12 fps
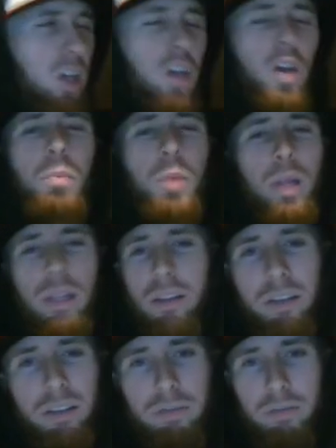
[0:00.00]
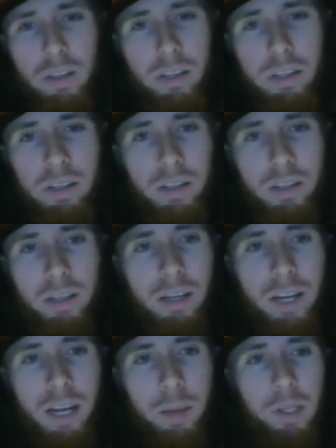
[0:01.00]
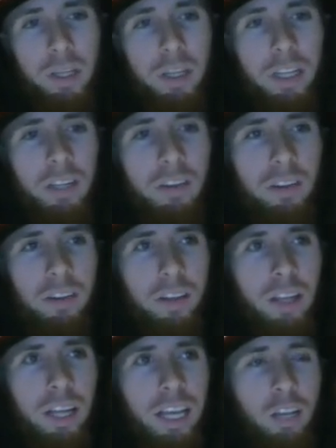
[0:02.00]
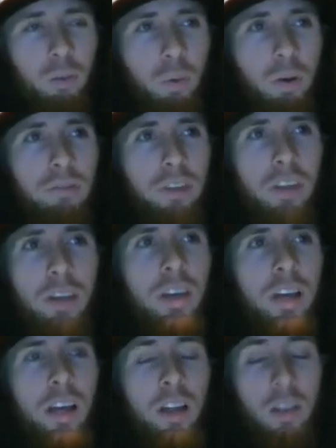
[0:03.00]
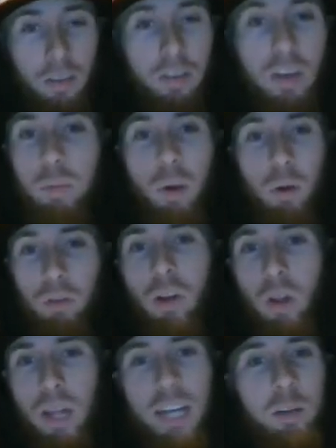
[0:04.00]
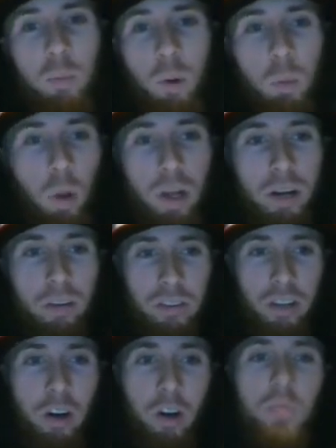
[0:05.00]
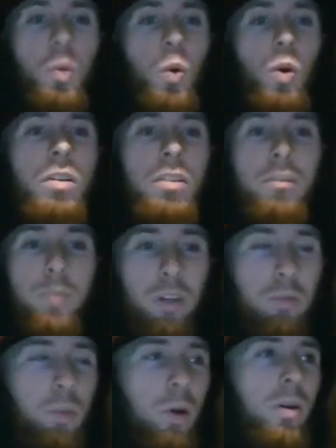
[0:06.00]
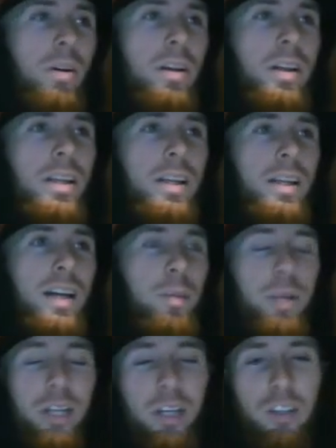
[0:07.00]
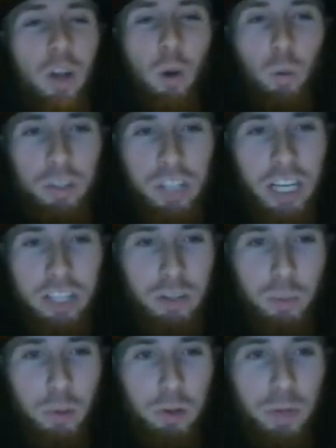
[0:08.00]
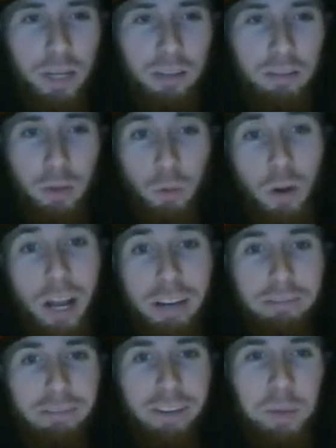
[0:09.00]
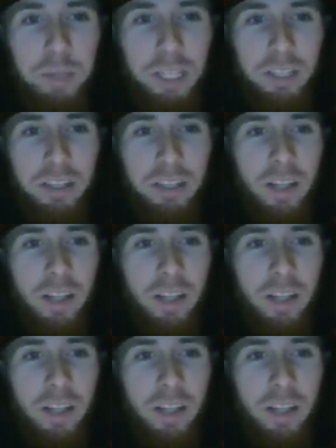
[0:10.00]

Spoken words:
Completely different. I mean, he's one of the most collectible players in our sport of baseball. I mean, it totally changed the perspective. You're right. I mean,